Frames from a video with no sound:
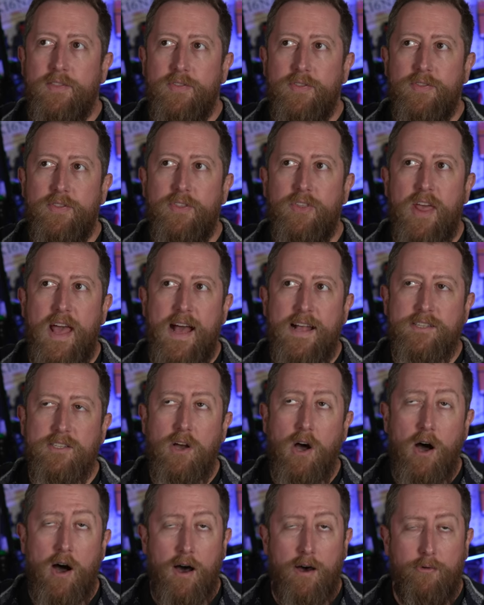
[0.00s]
that's
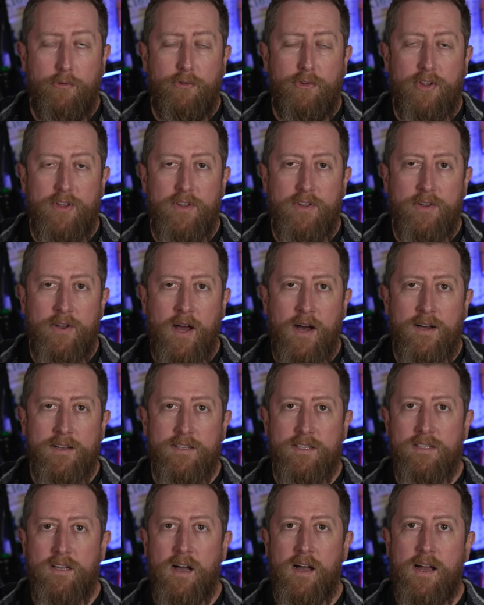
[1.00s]
often a
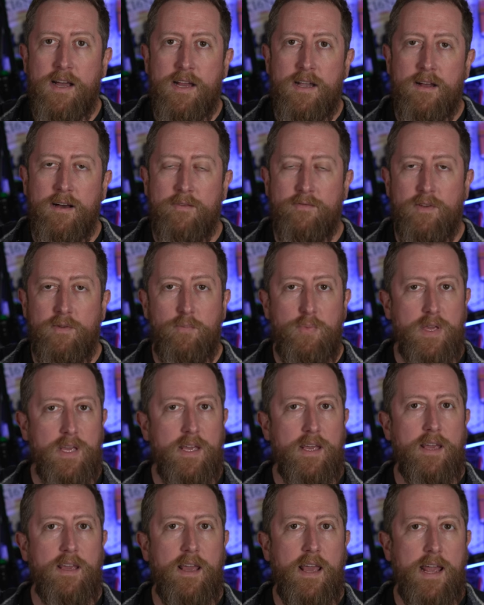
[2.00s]
sign of it
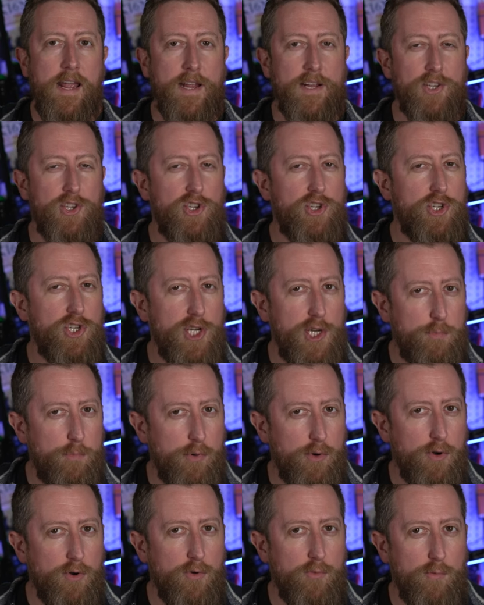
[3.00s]
being a
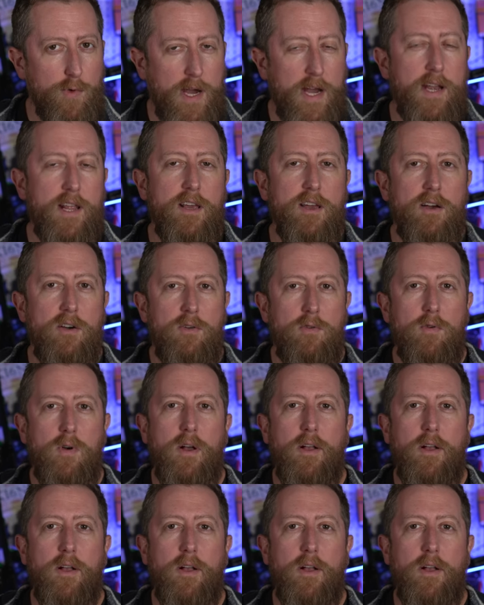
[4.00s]
cheaper radio.